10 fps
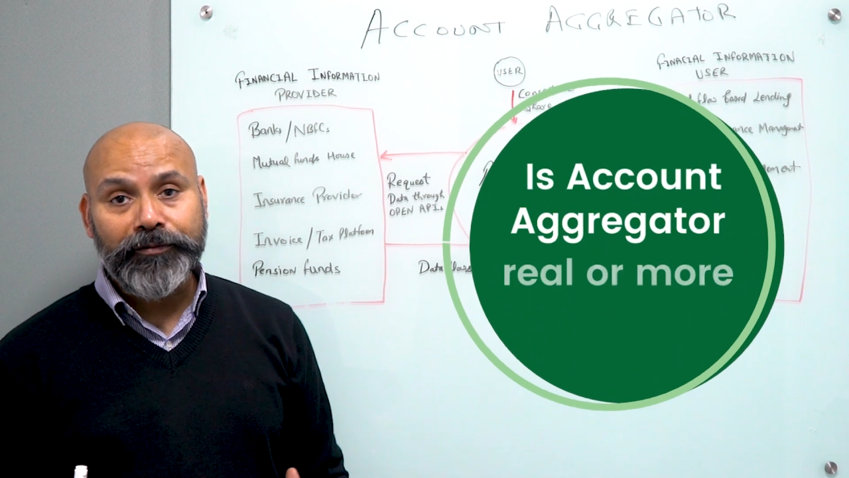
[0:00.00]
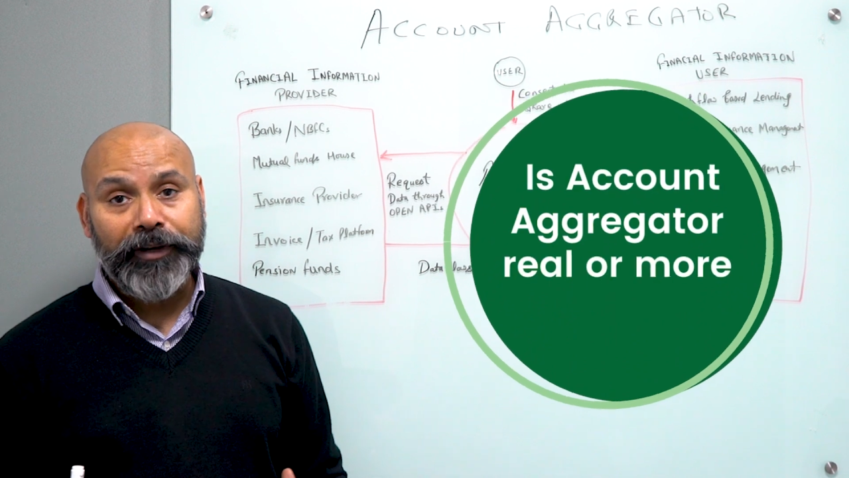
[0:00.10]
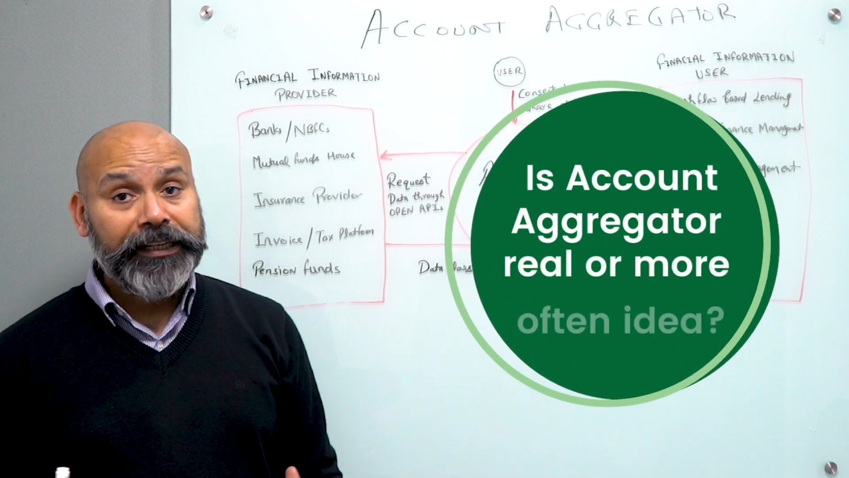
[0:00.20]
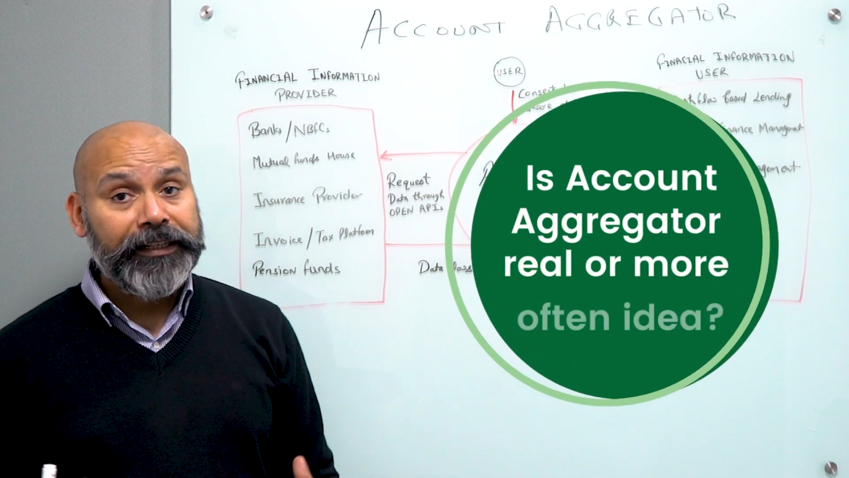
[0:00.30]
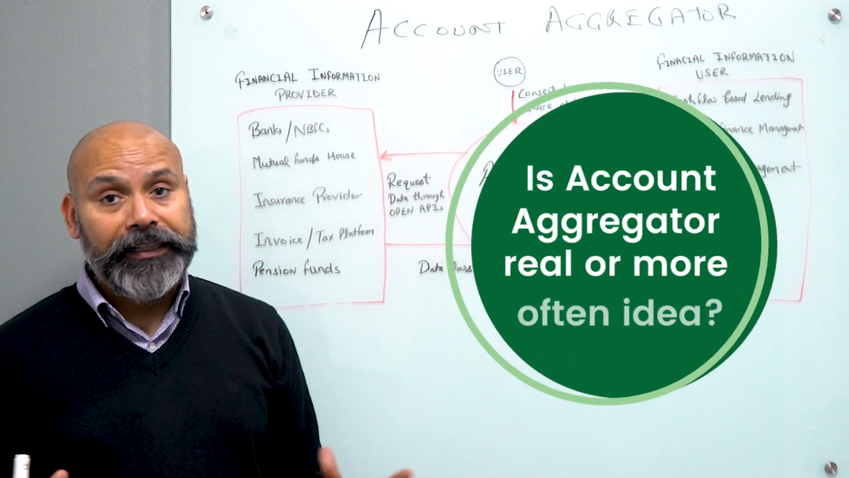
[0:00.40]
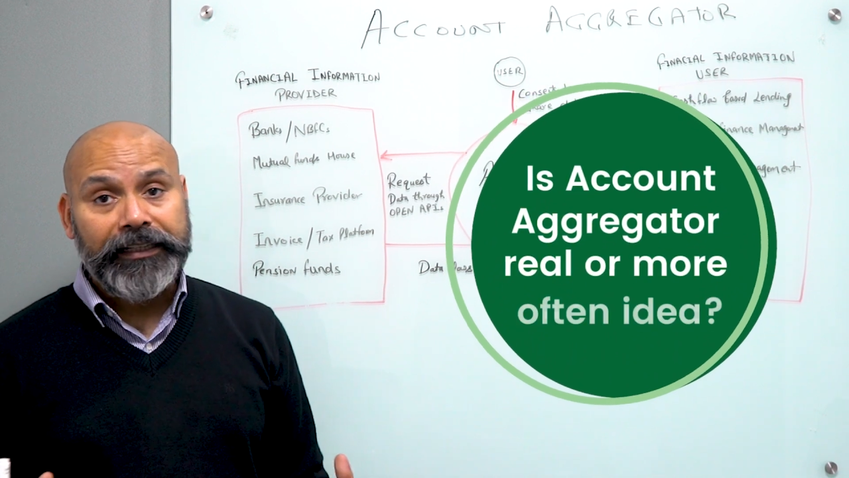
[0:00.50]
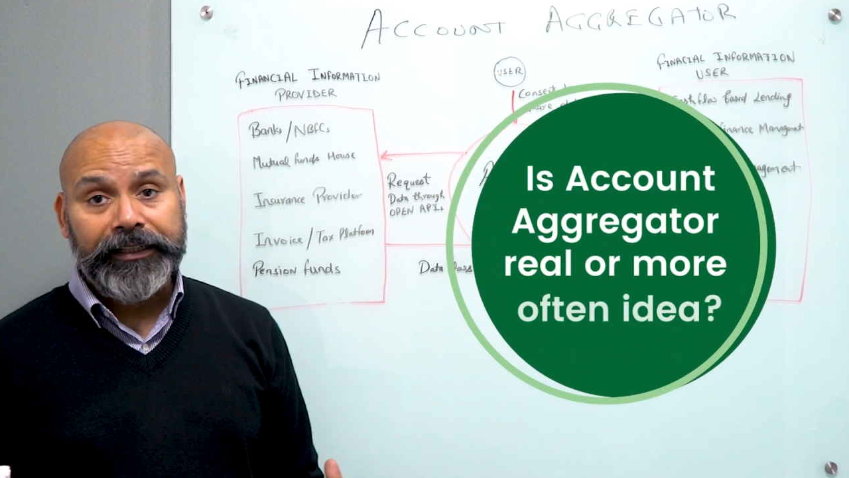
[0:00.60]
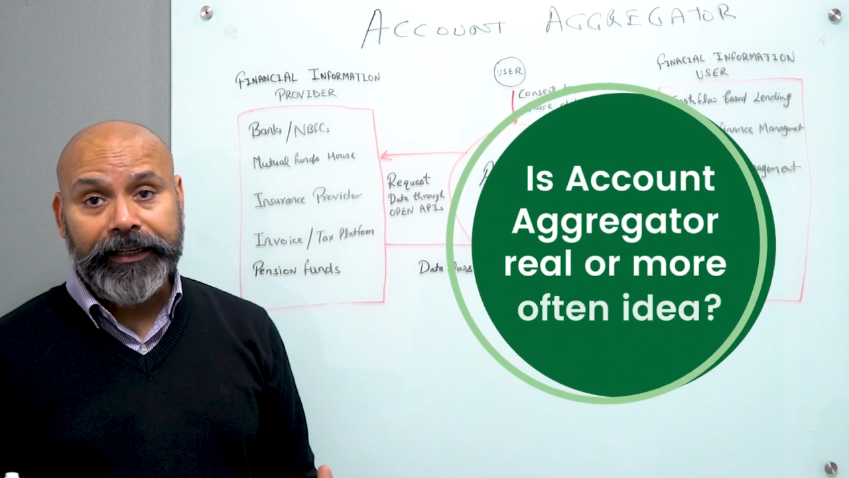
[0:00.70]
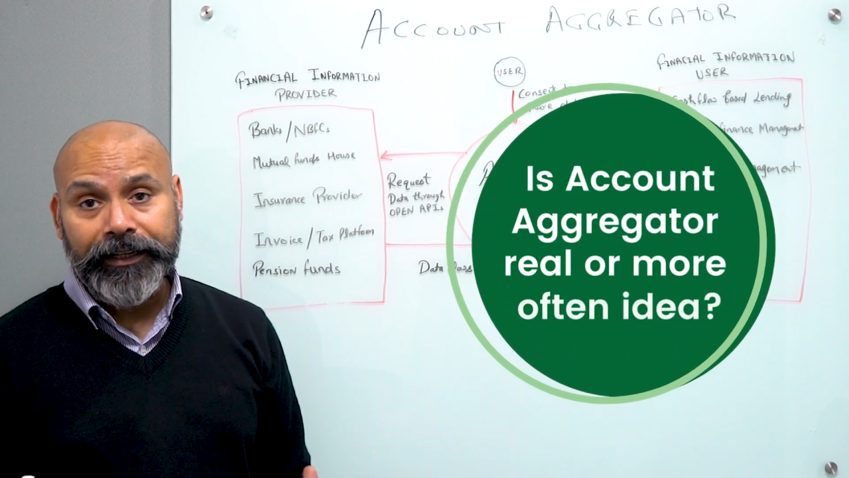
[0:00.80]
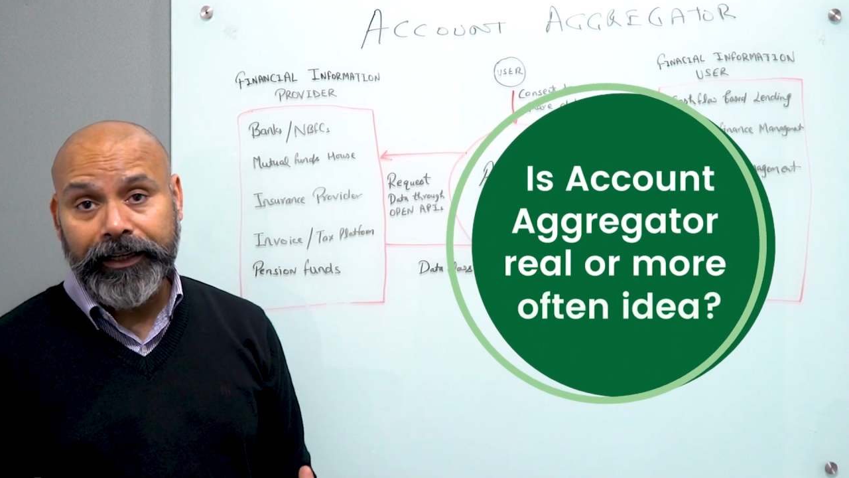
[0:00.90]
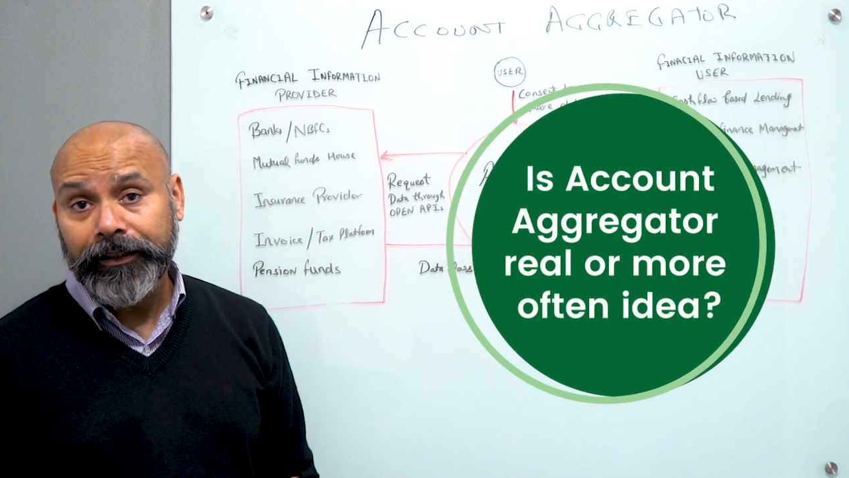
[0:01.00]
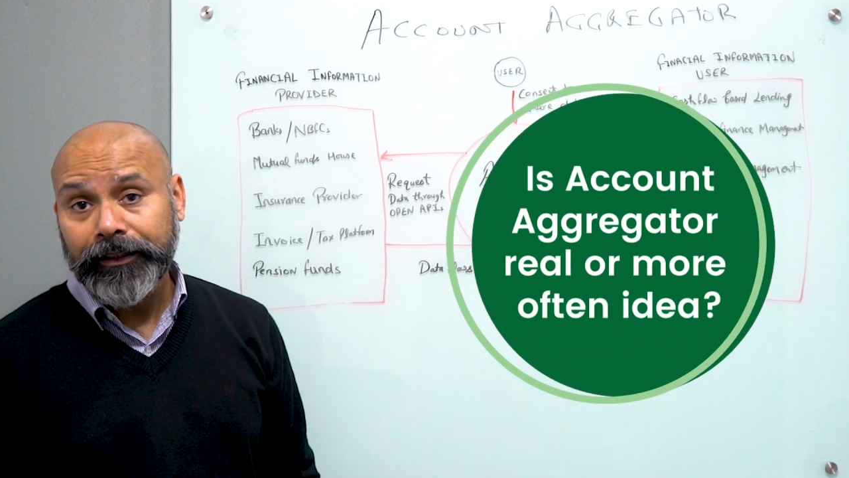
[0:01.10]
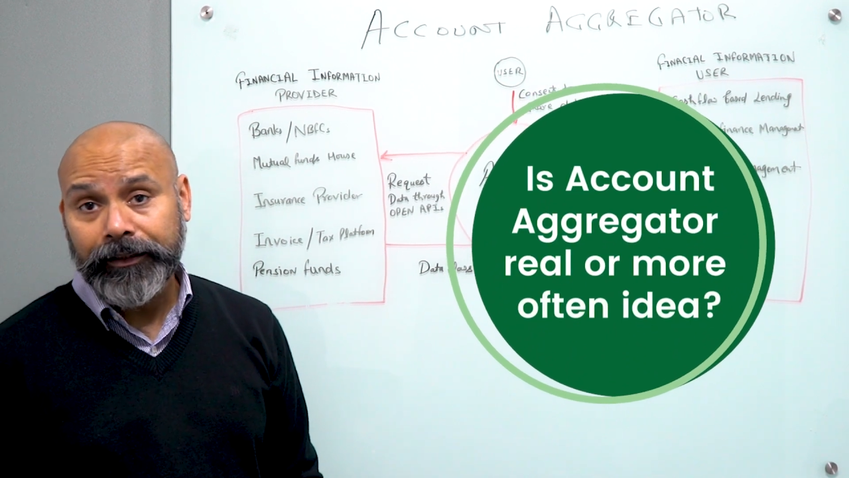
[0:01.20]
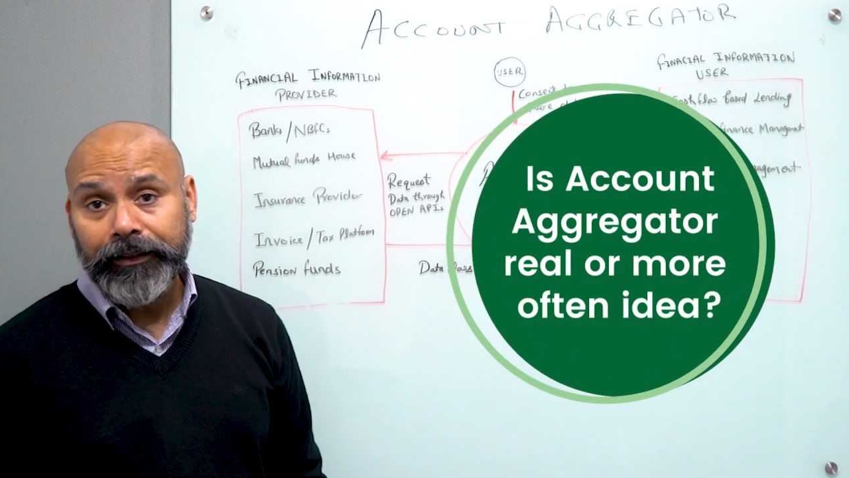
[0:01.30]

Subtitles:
very real in India.